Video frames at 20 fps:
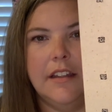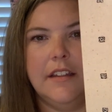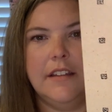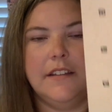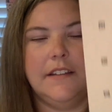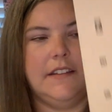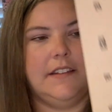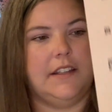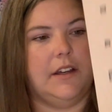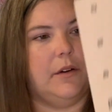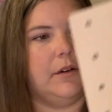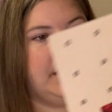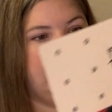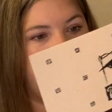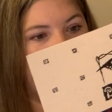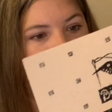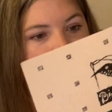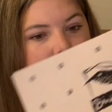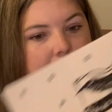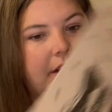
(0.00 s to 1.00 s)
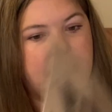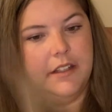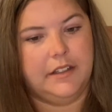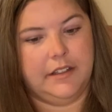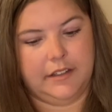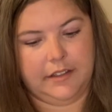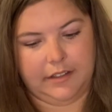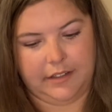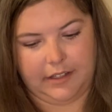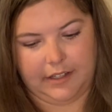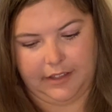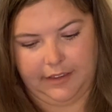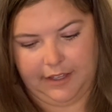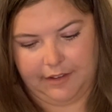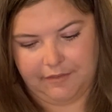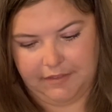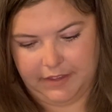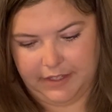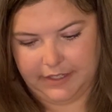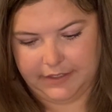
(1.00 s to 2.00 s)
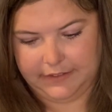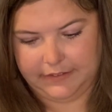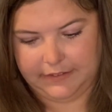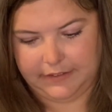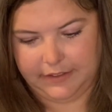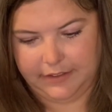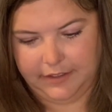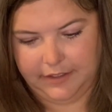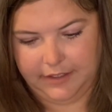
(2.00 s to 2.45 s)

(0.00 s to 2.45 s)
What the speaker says: So cute. I love this.